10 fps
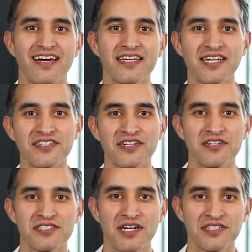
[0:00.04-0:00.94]
Hi, it's Dr.
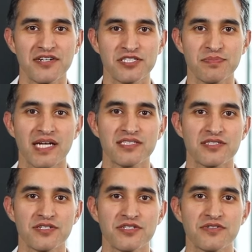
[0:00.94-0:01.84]
Garza, Dr. Garza
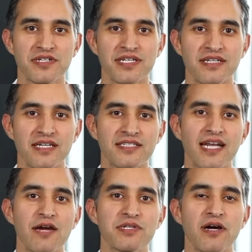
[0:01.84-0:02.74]
Plastic Surgery, and
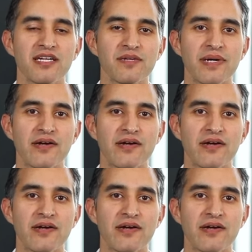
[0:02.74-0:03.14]
today we're talking